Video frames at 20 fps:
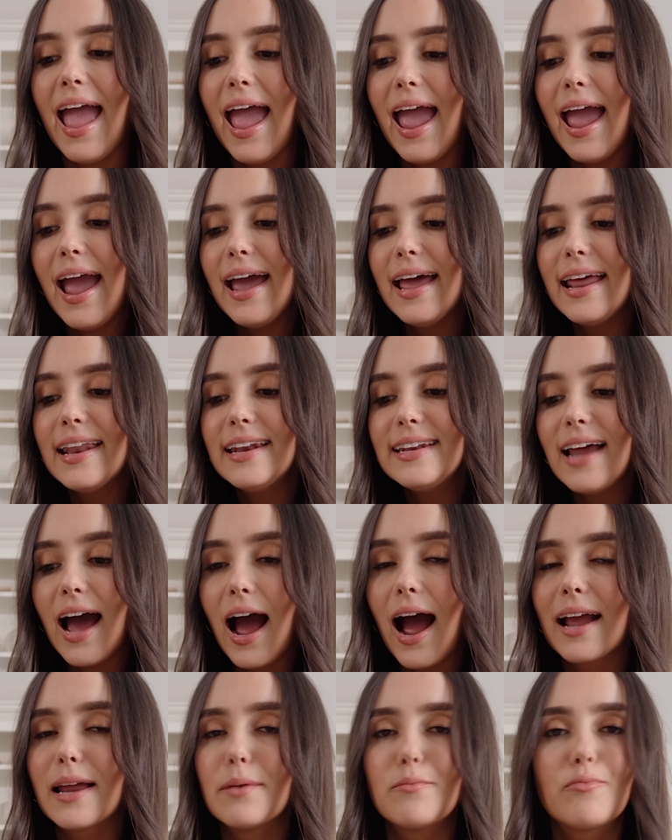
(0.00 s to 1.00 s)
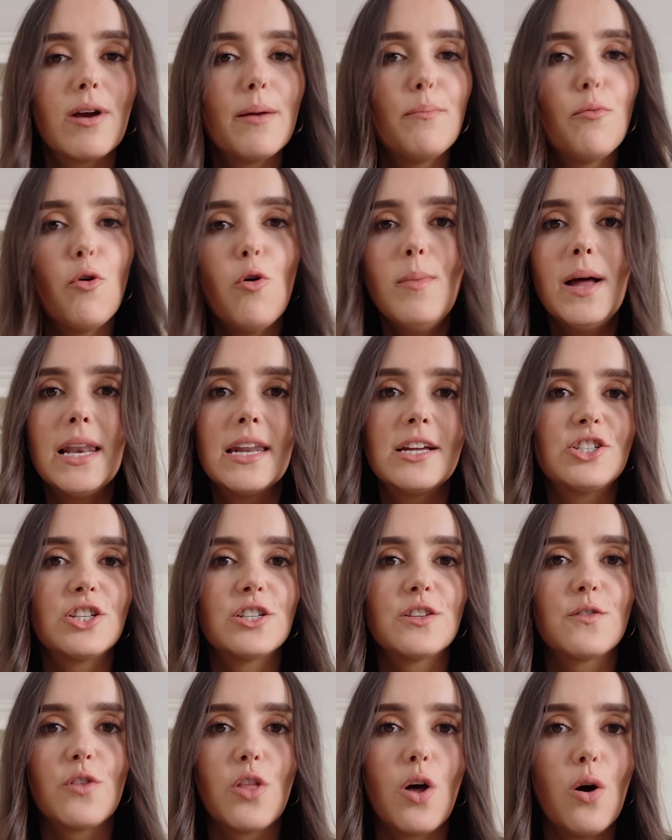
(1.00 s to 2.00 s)
And I can prep all my
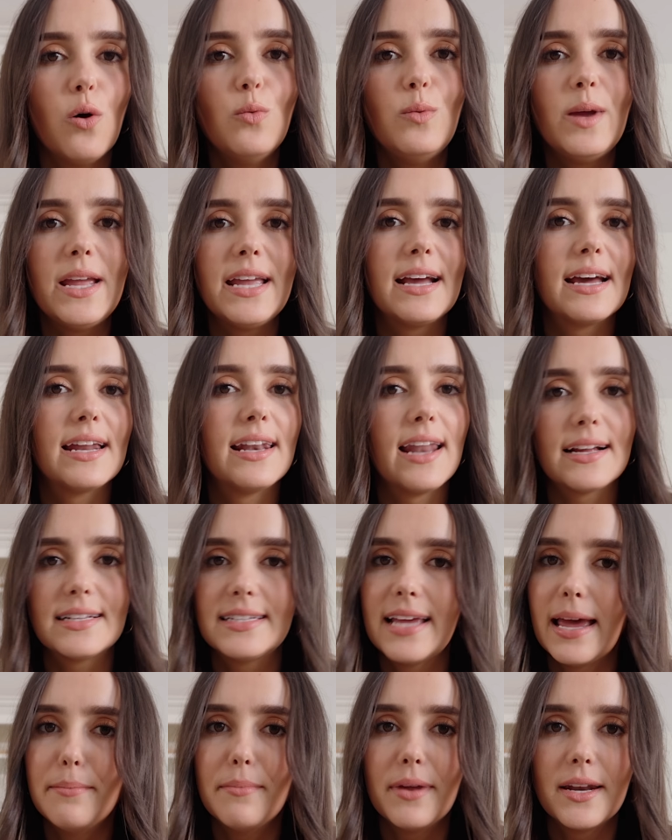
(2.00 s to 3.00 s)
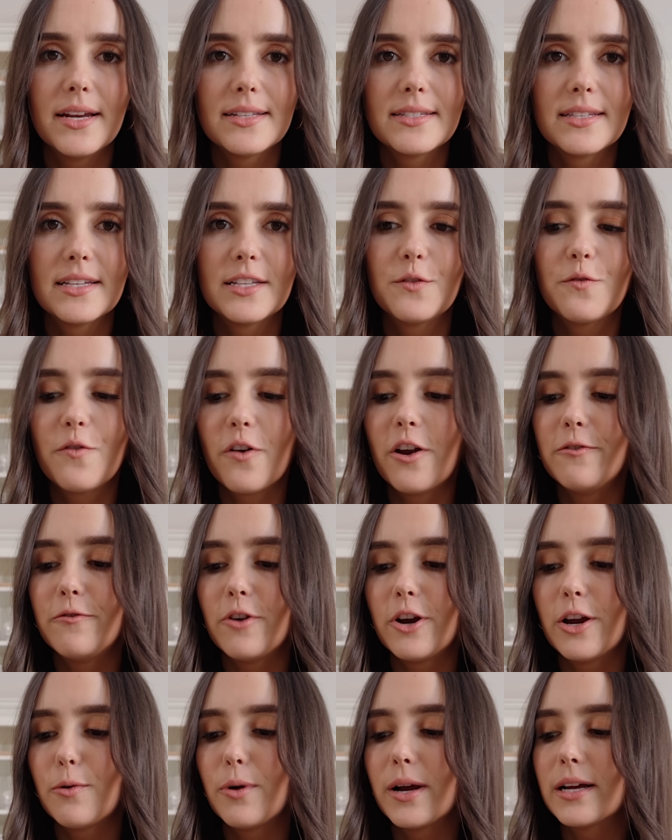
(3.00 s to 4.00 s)
lunches for the whole week in like 10 minutes. It's very,
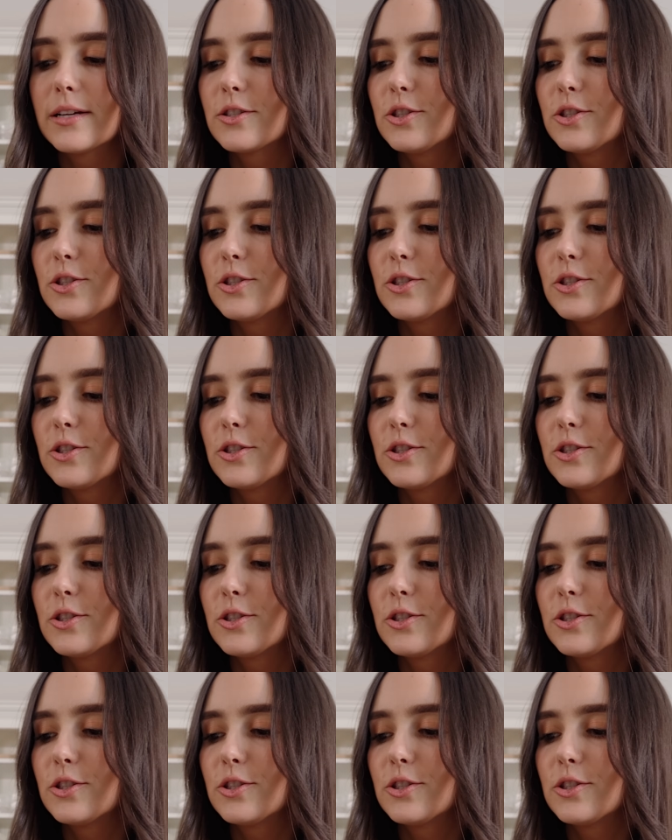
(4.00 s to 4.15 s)
very quick.